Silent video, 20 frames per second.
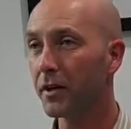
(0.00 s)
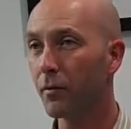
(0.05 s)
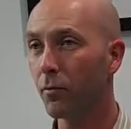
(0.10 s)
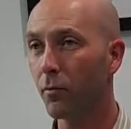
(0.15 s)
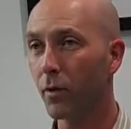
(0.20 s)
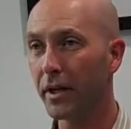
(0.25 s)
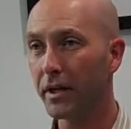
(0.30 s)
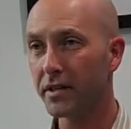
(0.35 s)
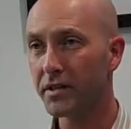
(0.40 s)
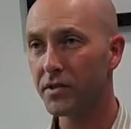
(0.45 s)

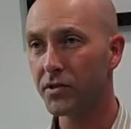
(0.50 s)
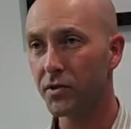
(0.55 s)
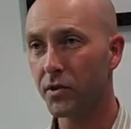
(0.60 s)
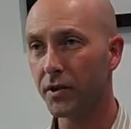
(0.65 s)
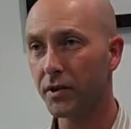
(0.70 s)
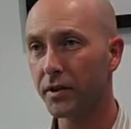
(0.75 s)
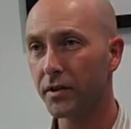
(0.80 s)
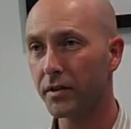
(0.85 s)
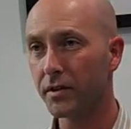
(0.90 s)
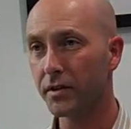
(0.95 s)
When I
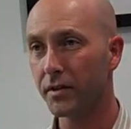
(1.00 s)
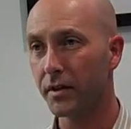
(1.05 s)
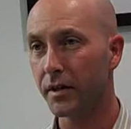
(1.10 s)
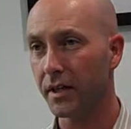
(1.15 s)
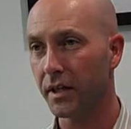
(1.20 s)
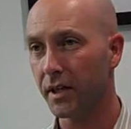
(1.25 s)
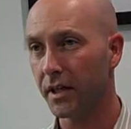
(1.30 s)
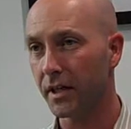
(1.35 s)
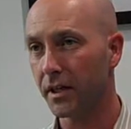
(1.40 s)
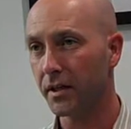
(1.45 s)
started
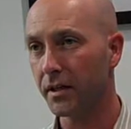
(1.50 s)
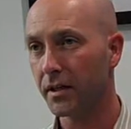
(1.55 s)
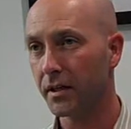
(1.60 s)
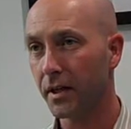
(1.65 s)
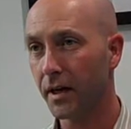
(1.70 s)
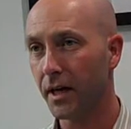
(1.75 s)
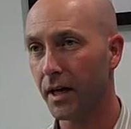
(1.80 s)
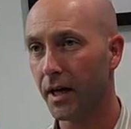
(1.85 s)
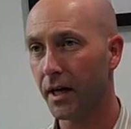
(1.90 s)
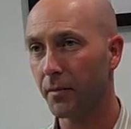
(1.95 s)
the
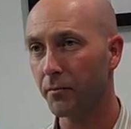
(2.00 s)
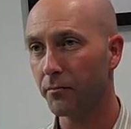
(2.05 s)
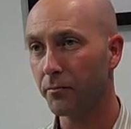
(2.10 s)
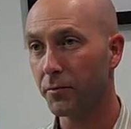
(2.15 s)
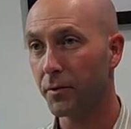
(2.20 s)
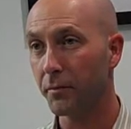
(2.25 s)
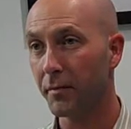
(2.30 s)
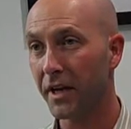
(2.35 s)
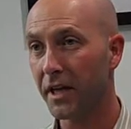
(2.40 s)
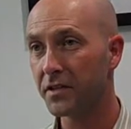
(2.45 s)

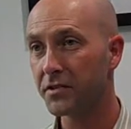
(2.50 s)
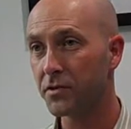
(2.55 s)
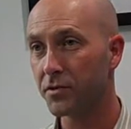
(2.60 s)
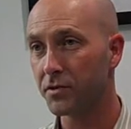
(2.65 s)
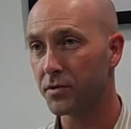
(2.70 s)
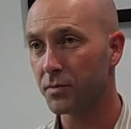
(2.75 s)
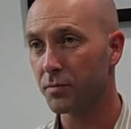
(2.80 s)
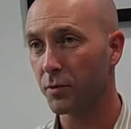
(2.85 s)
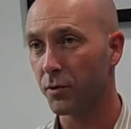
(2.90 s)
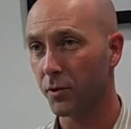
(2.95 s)

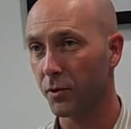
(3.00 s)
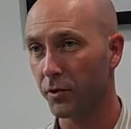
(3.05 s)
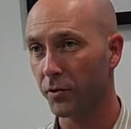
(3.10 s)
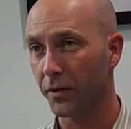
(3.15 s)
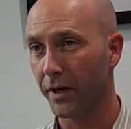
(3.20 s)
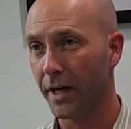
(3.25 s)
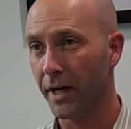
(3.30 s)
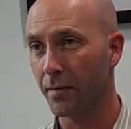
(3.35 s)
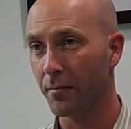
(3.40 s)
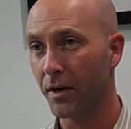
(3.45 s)
master's
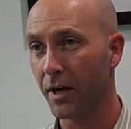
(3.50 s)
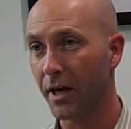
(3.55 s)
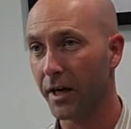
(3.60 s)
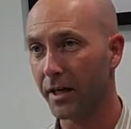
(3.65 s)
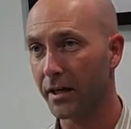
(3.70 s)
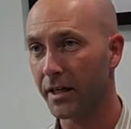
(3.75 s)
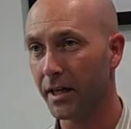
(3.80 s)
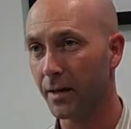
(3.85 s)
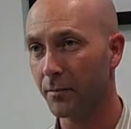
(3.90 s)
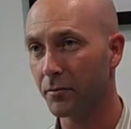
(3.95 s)
program,
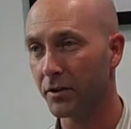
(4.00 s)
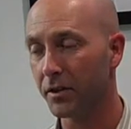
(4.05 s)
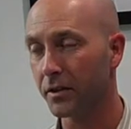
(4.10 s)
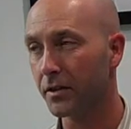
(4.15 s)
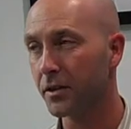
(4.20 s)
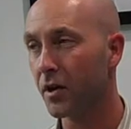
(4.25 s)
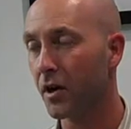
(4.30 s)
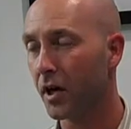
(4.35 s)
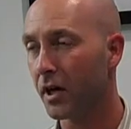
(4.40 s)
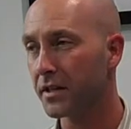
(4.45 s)
I came
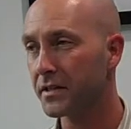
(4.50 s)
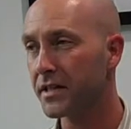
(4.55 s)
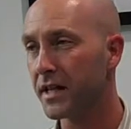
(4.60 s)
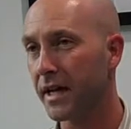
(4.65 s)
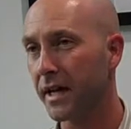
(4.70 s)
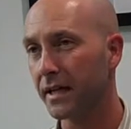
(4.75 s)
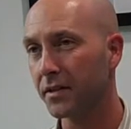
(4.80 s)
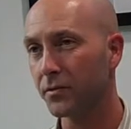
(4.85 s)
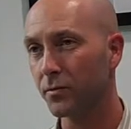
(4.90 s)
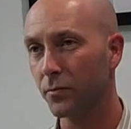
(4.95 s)
in
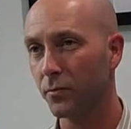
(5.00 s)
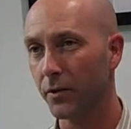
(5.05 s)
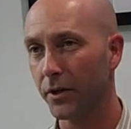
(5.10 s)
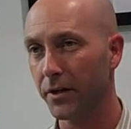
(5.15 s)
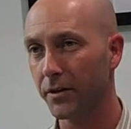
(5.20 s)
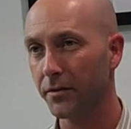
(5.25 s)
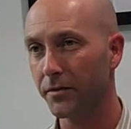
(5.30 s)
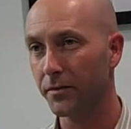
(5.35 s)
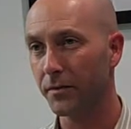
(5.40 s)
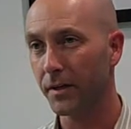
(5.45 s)
contact
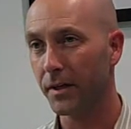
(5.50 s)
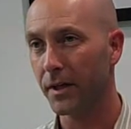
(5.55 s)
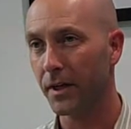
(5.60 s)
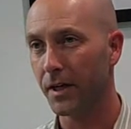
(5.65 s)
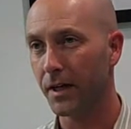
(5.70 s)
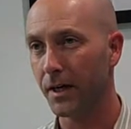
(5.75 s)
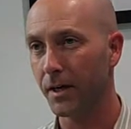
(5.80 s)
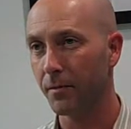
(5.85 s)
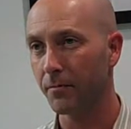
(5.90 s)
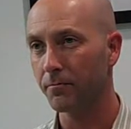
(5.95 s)
with
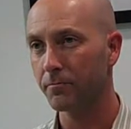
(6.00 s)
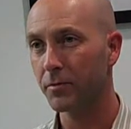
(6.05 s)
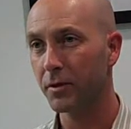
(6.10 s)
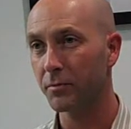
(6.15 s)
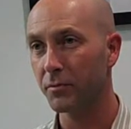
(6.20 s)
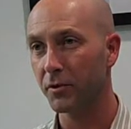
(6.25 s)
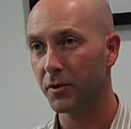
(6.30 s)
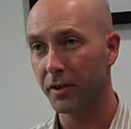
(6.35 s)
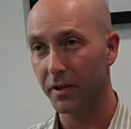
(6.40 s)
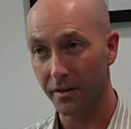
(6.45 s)

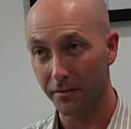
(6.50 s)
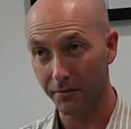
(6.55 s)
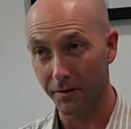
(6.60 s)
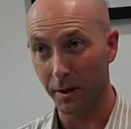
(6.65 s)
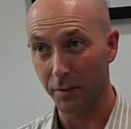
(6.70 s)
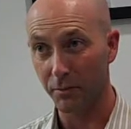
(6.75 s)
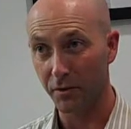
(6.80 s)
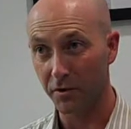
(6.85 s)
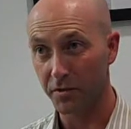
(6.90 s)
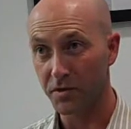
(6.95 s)
Community
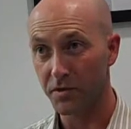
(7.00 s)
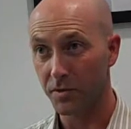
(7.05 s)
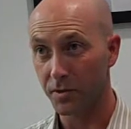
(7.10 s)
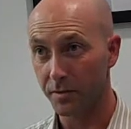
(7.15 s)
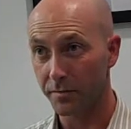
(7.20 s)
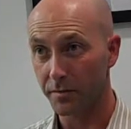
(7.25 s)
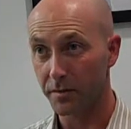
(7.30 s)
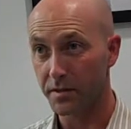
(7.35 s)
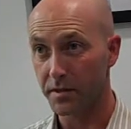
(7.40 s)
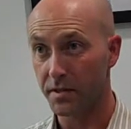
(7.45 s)
Environmental
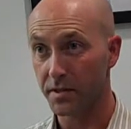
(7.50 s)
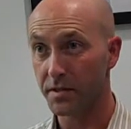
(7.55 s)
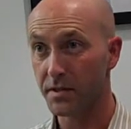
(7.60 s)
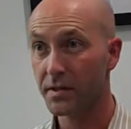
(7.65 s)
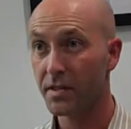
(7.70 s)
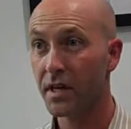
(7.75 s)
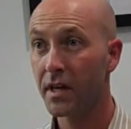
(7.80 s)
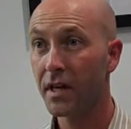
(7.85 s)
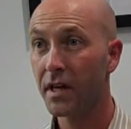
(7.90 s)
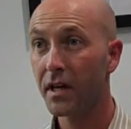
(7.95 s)

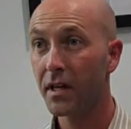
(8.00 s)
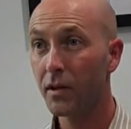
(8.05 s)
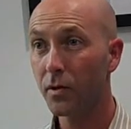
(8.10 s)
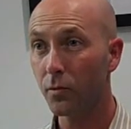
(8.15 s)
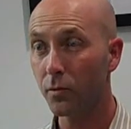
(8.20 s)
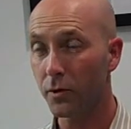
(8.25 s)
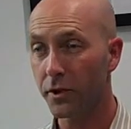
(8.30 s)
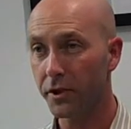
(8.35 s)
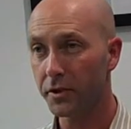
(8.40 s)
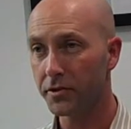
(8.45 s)
Services,
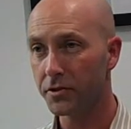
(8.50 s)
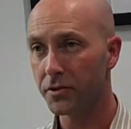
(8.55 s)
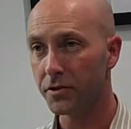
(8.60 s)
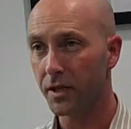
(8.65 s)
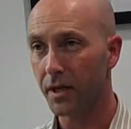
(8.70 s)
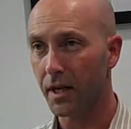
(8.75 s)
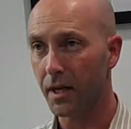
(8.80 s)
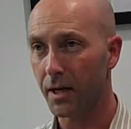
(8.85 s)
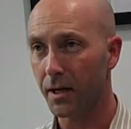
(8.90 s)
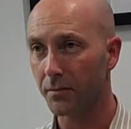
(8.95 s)
which
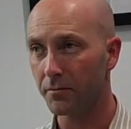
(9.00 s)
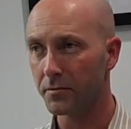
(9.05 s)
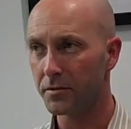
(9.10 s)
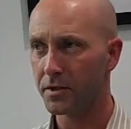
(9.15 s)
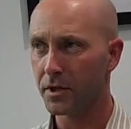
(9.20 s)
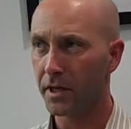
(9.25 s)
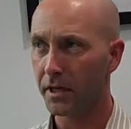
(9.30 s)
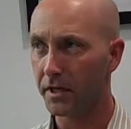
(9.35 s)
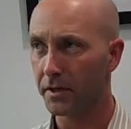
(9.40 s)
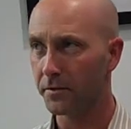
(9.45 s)

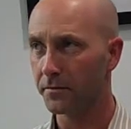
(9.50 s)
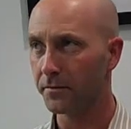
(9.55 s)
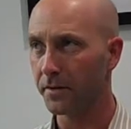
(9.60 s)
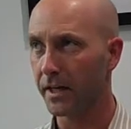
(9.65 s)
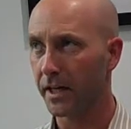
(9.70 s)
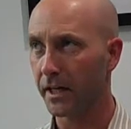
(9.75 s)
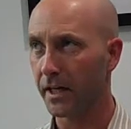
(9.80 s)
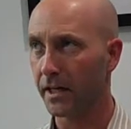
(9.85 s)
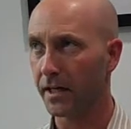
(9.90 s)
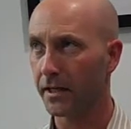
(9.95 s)
is kind of
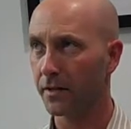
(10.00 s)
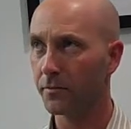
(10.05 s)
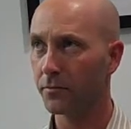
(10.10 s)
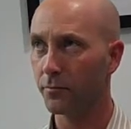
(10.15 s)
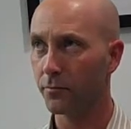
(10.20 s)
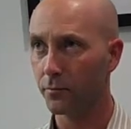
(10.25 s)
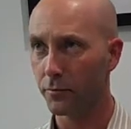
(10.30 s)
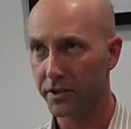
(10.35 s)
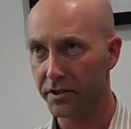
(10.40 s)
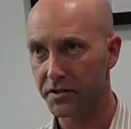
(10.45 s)
a
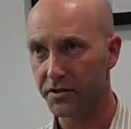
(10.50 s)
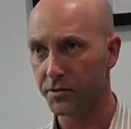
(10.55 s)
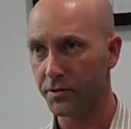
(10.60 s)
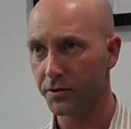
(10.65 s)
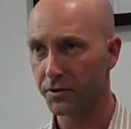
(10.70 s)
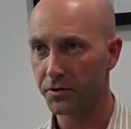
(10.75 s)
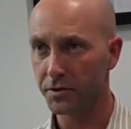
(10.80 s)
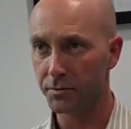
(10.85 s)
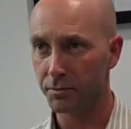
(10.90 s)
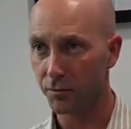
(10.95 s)

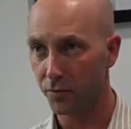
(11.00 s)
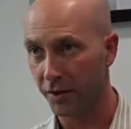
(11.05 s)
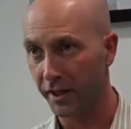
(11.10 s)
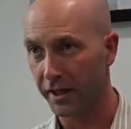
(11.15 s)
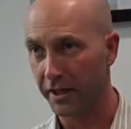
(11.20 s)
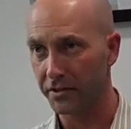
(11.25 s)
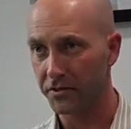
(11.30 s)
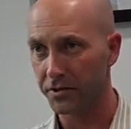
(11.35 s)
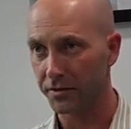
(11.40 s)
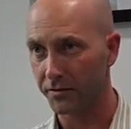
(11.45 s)
research
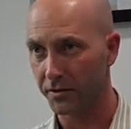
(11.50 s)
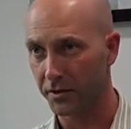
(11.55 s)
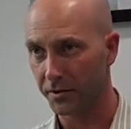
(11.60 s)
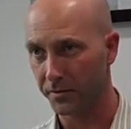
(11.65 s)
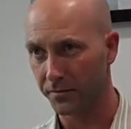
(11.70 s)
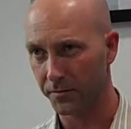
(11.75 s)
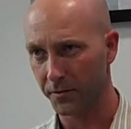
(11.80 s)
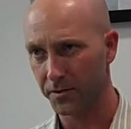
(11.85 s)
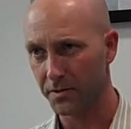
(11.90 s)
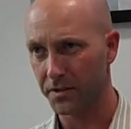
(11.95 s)
branch of the
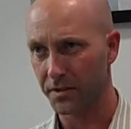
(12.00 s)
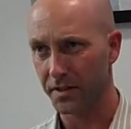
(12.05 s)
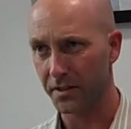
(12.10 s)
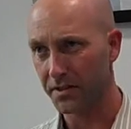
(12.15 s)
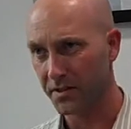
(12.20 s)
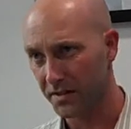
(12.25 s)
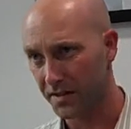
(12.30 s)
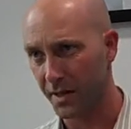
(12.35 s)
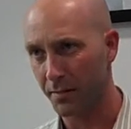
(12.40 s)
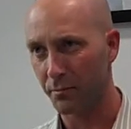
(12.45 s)
university.
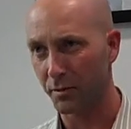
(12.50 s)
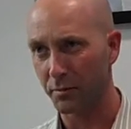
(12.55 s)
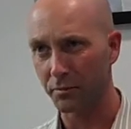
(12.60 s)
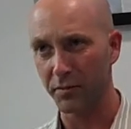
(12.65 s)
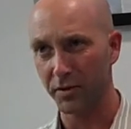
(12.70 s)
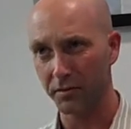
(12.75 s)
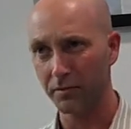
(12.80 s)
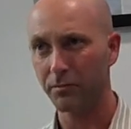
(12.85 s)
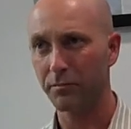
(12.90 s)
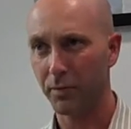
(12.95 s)
It's
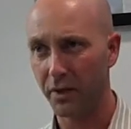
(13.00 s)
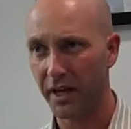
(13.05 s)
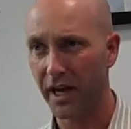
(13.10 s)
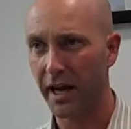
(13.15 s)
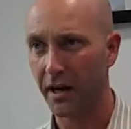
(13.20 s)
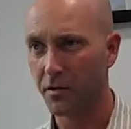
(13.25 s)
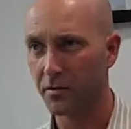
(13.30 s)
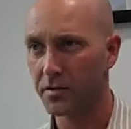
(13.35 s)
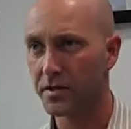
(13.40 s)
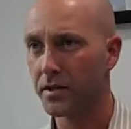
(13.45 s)
separate, but
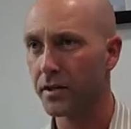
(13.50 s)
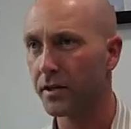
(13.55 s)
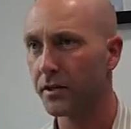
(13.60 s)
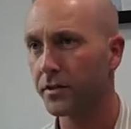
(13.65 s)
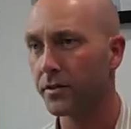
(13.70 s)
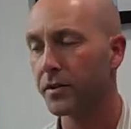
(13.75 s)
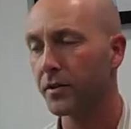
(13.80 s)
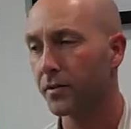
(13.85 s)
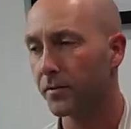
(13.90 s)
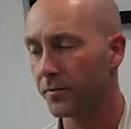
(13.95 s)
housed there
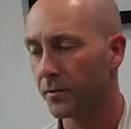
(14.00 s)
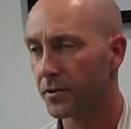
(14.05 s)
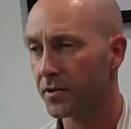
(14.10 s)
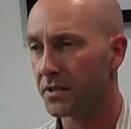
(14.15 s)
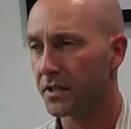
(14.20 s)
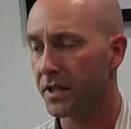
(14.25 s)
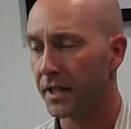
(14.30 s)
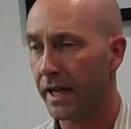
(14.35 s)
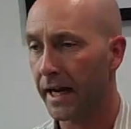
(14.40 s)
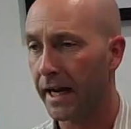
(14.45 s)
in the
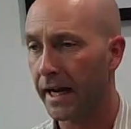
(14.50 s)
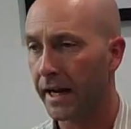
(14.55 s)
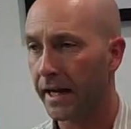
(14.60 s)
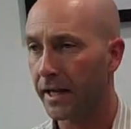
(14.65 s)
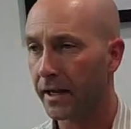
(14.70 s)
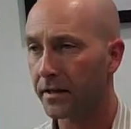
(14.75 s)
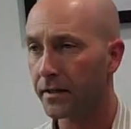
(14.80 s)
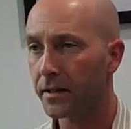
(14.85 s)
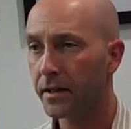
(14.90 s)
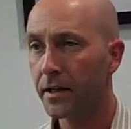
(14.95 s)
university,
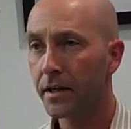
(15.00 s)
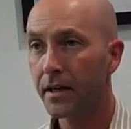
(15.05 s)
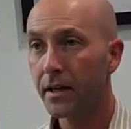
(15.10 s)
and